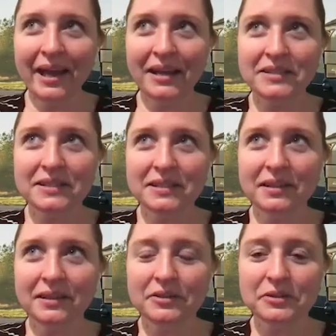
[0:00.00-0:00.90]
at
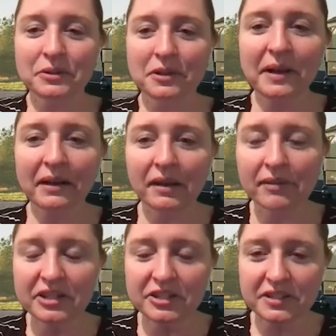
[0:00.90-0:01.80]
underscore Mary
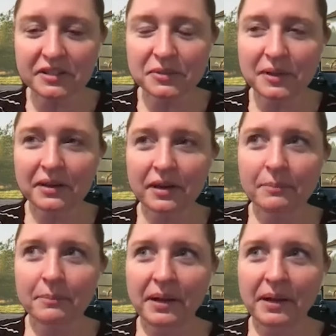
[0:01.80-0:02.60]
Richards on Twitter,